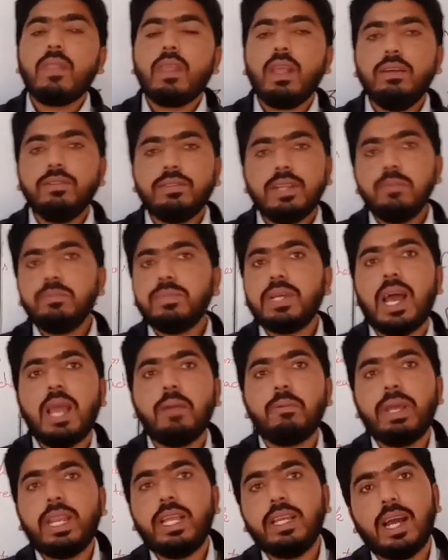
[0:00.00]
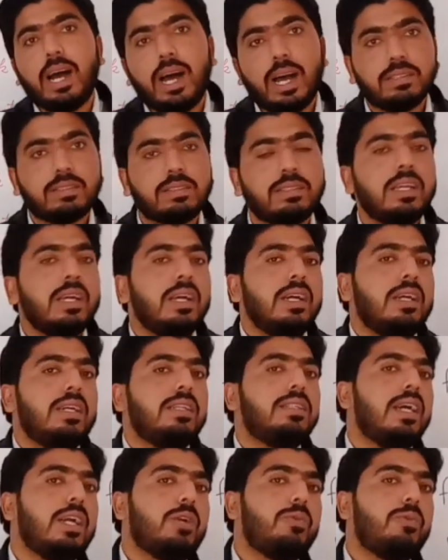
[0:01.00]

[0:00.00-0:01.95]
And sometime when I ask the